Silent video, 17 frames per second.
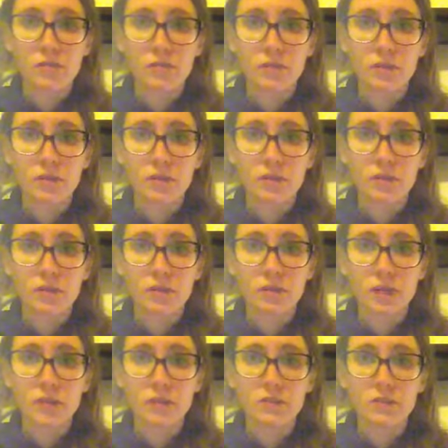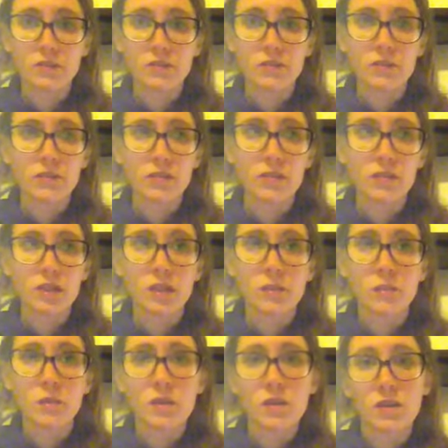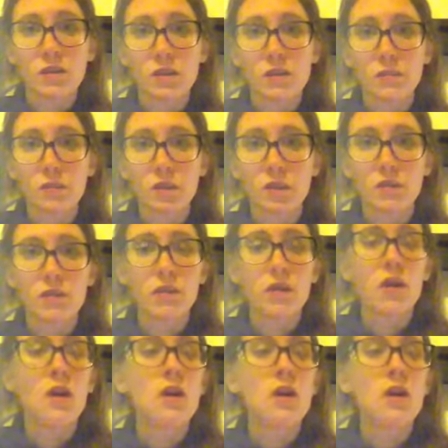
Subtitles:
weren't intensive and didn't take more than 10 minutes.